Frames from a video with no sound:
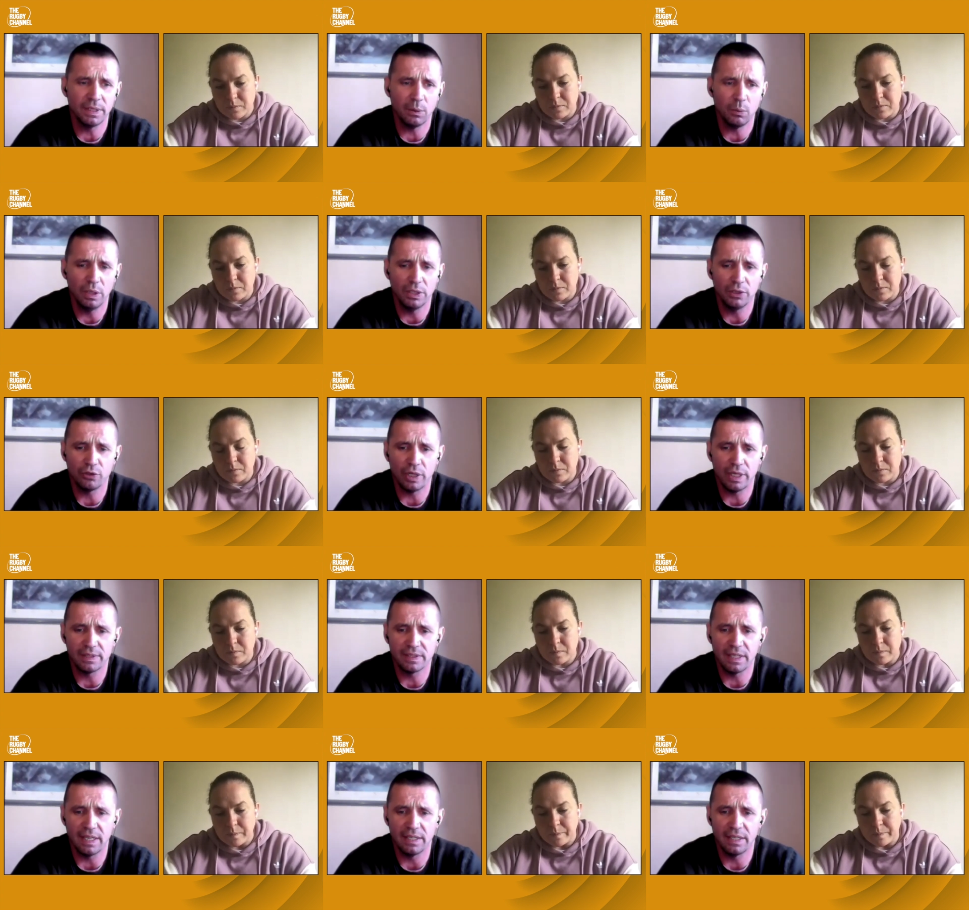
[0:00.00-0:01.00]
Speaker 1: that we'll
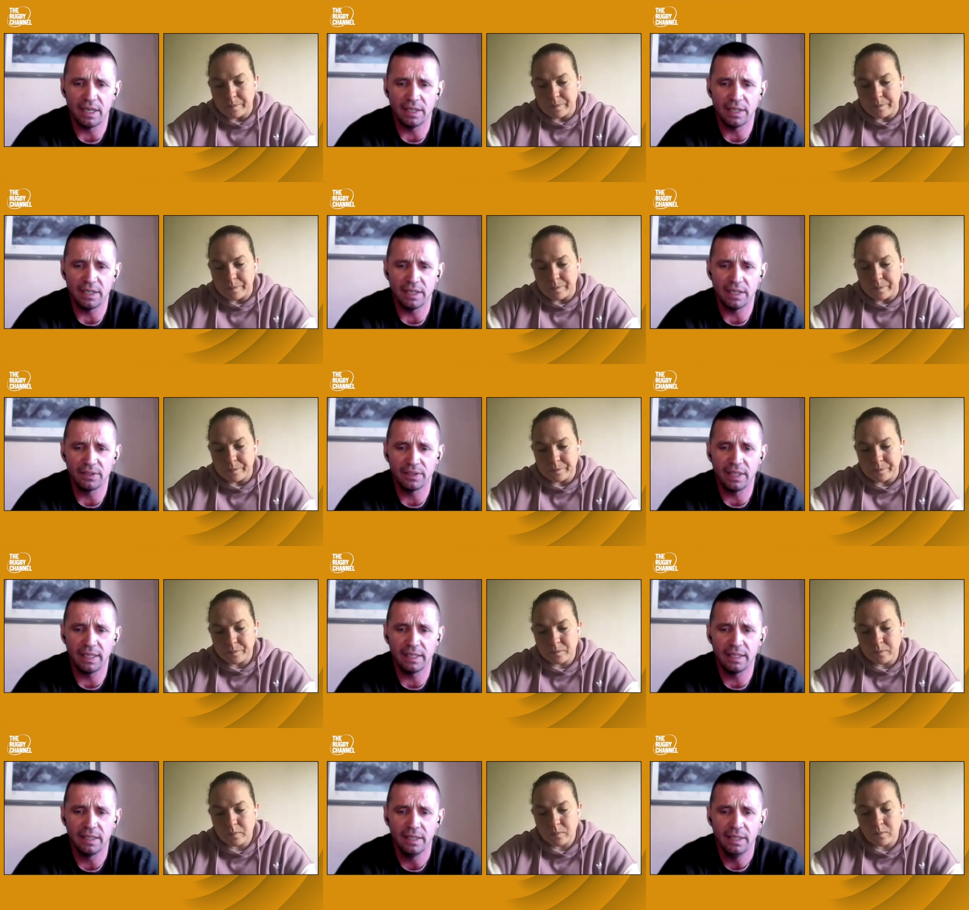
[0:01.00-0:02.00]
address. And I
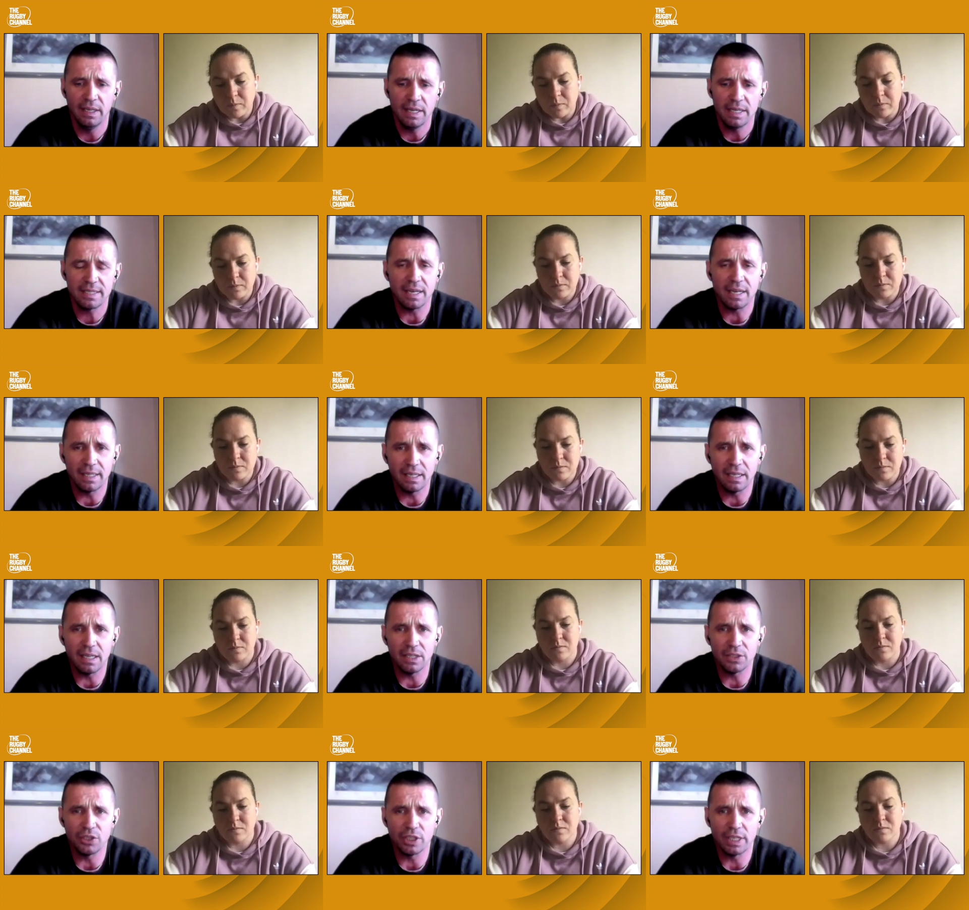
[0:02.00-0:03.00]
think
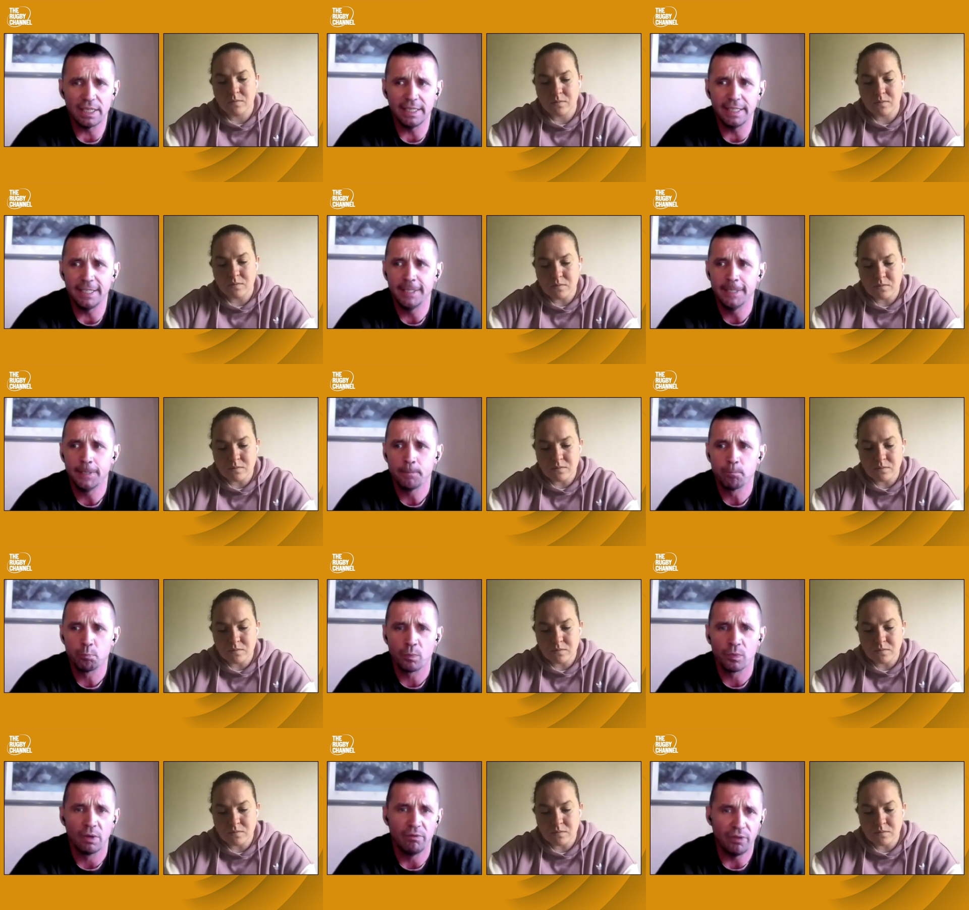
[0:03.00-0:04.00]
psychologically,
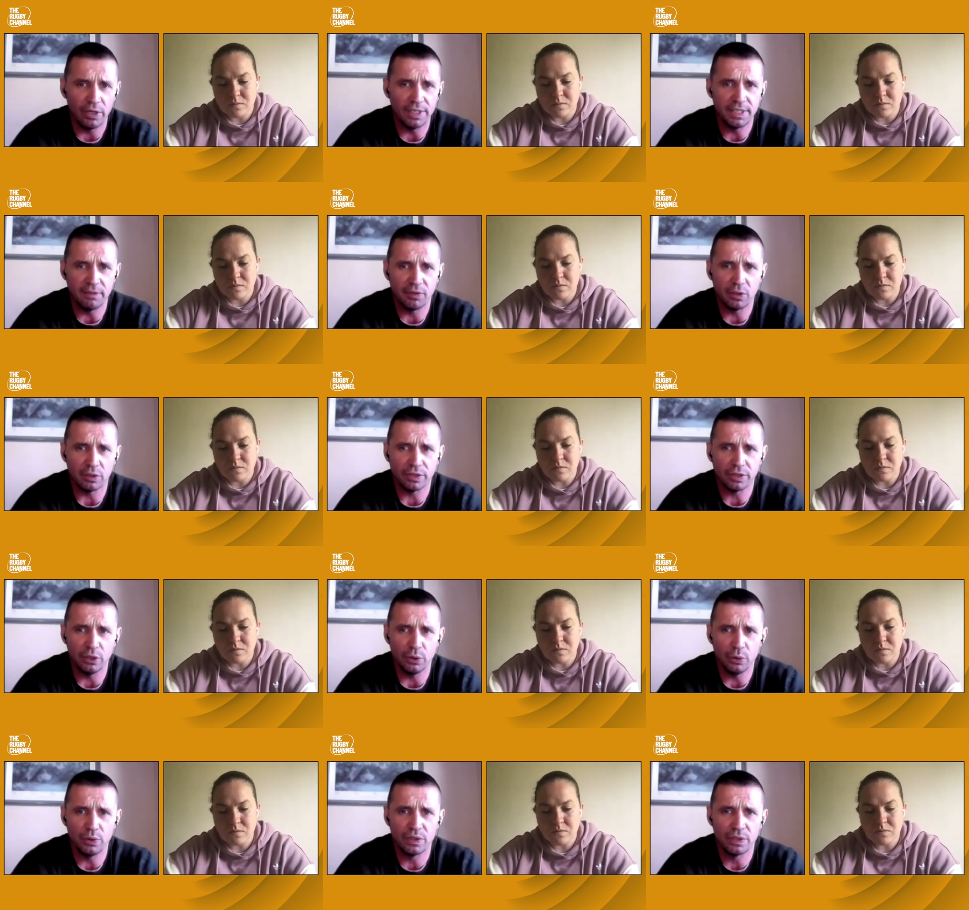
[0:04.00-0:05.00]
very difficult to
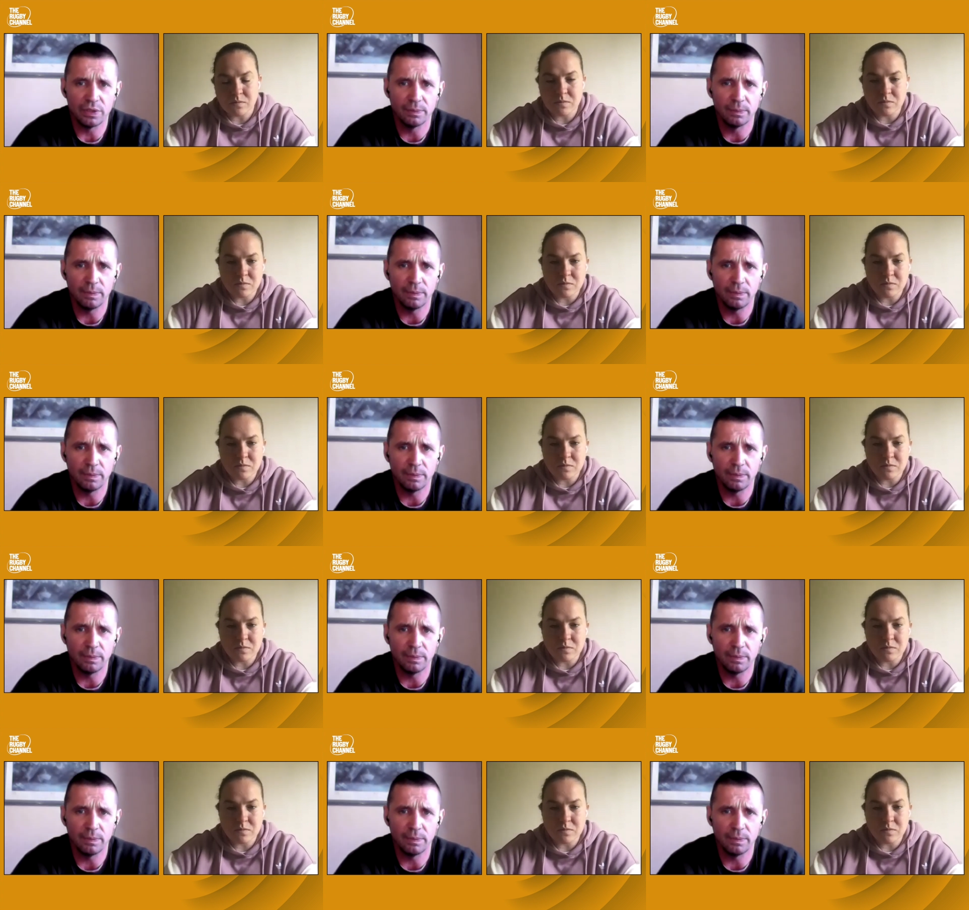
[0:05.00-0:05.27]
lose.